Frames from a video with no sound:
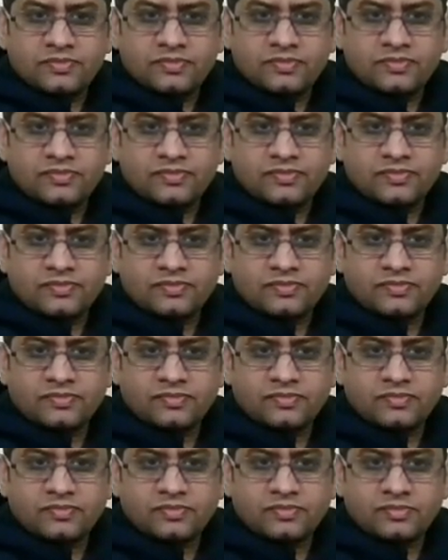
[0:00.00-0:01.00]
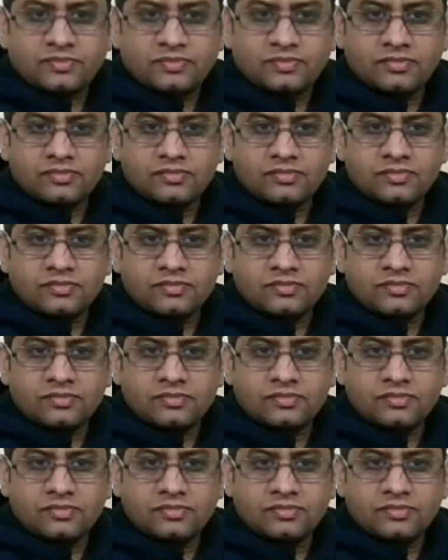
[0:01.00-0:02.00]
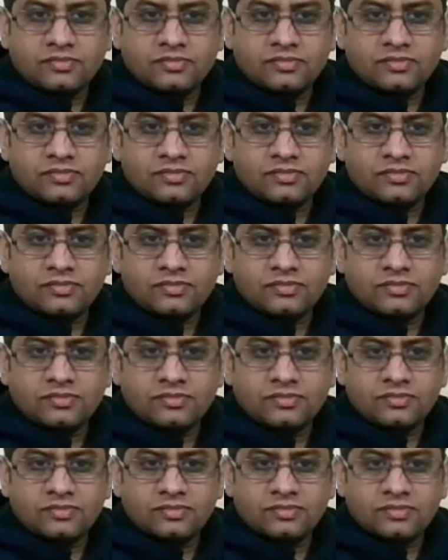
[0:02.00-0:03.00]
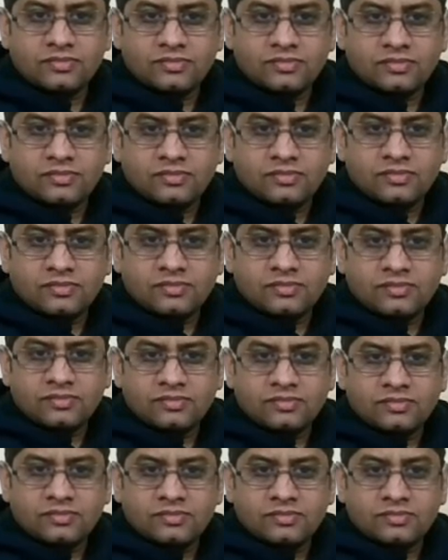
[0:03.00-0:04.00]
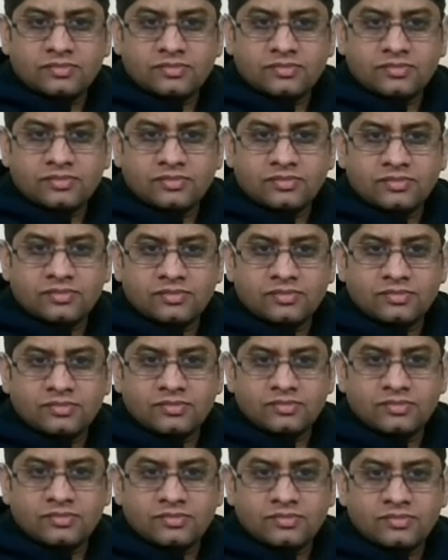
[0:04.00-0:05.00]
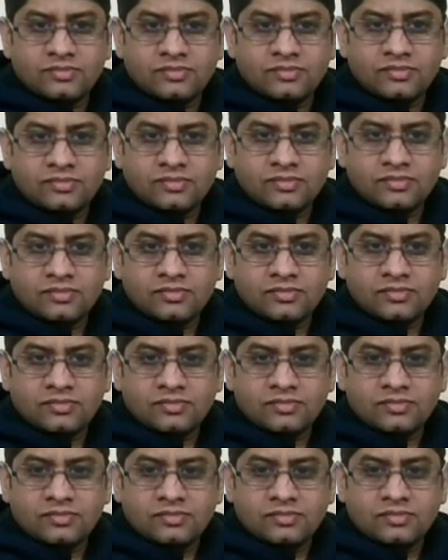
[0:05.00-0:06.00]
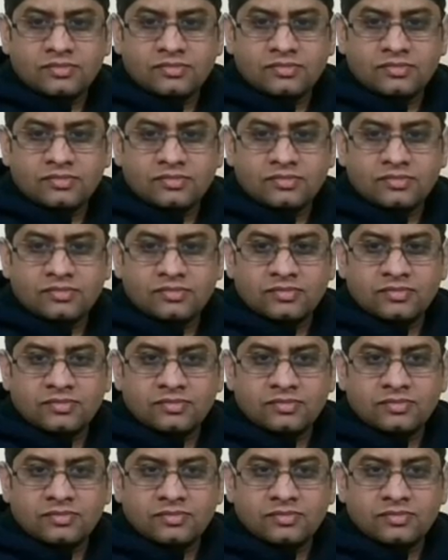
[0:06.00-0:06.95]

This person isn't speaking.